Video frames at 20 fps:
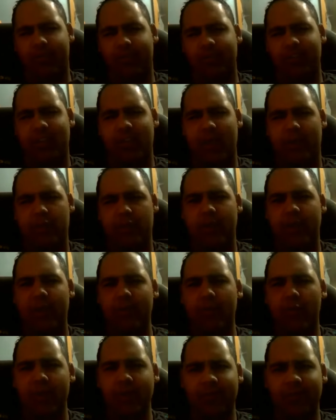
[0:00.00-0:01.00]
of time.
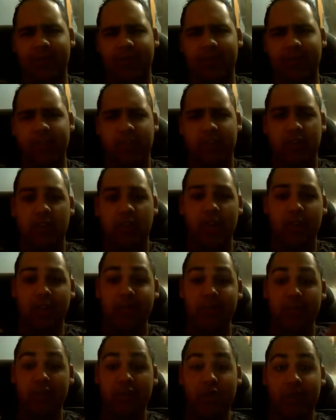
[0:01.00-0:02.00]
Reggae Boys fans, do you
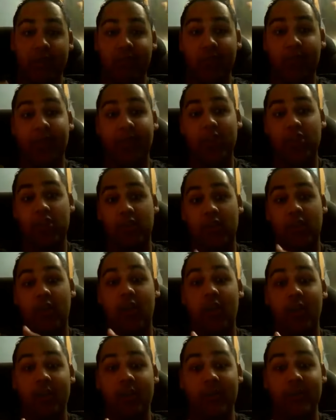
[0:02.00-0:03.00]
have much information
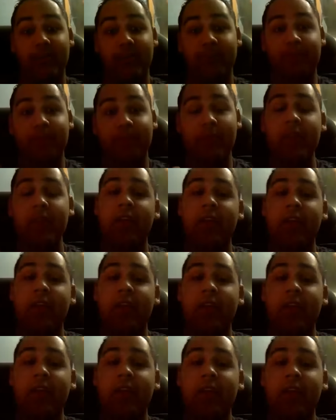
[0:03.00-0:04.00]
on
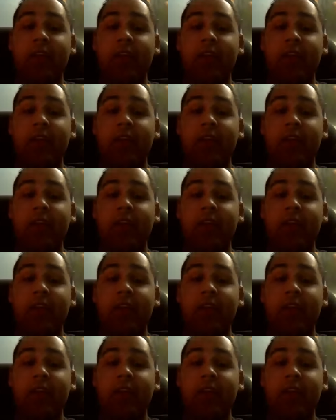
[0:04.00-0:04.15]
Darren